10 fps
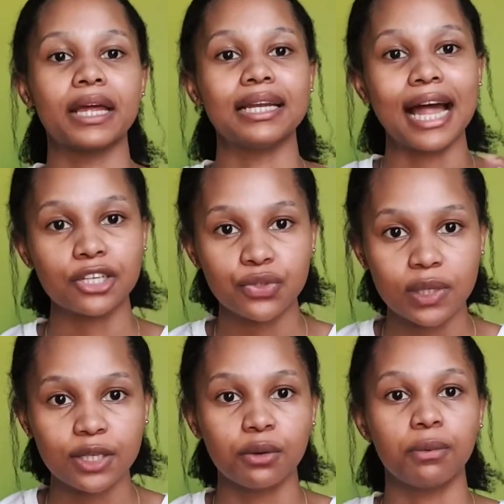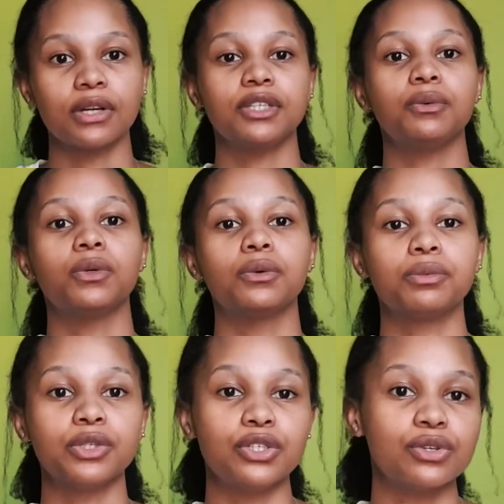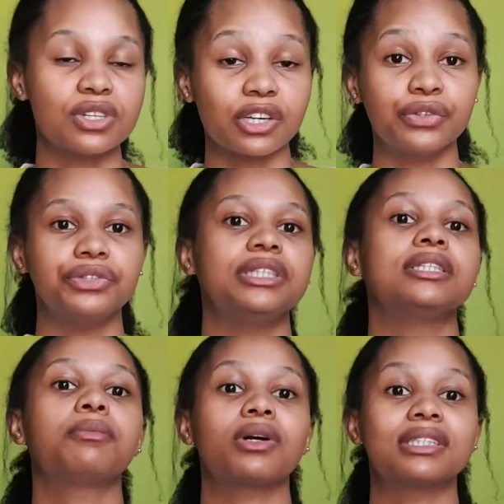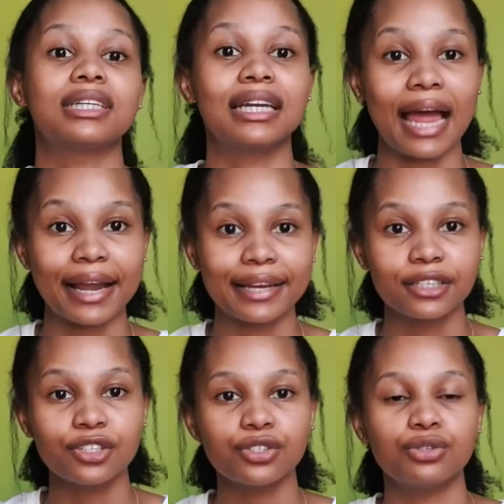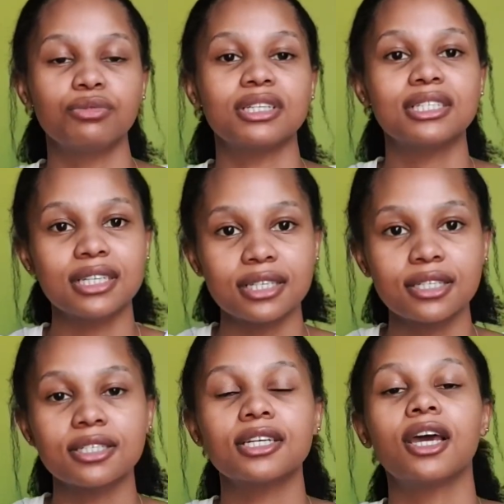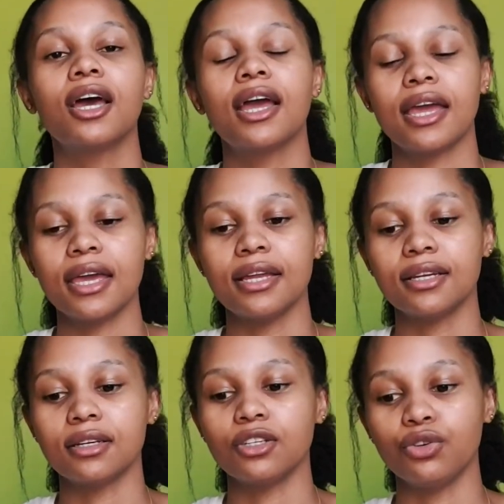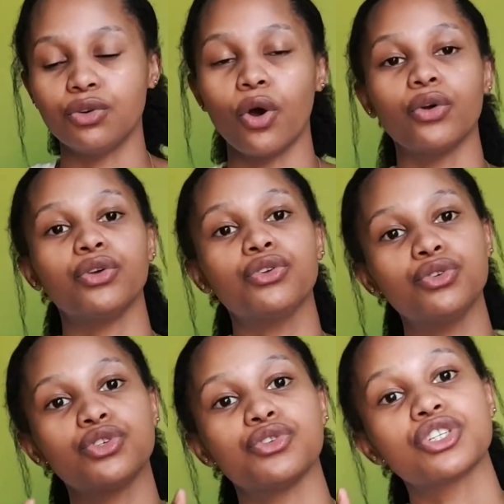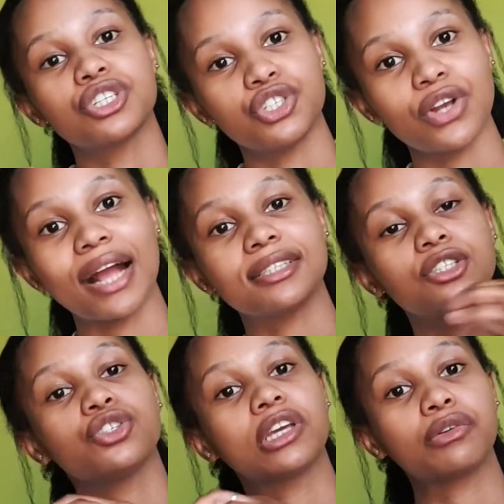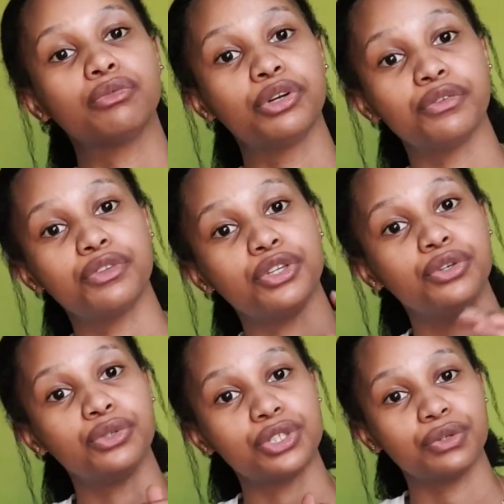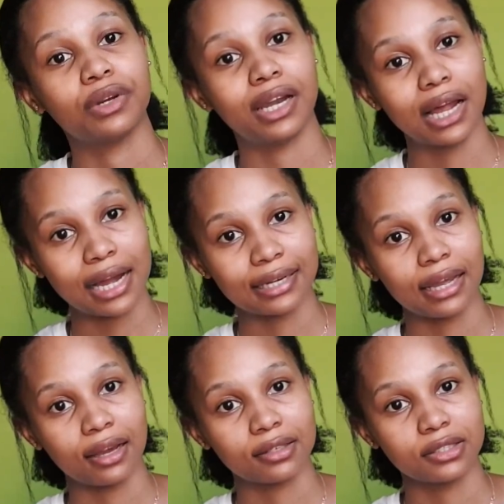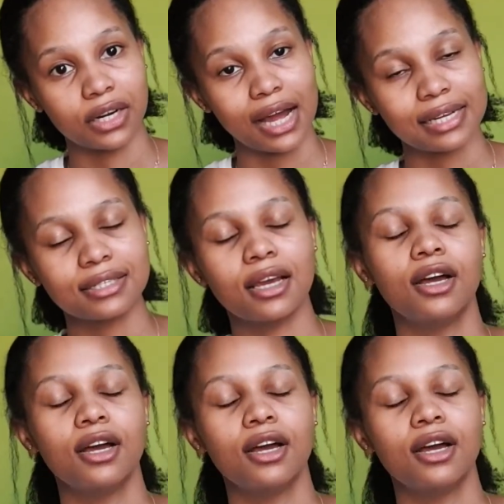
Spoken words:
naturally your body will produce secrete prostaglandins to assist in, you know, your uterus contracting to get rid of the uterine lining, right?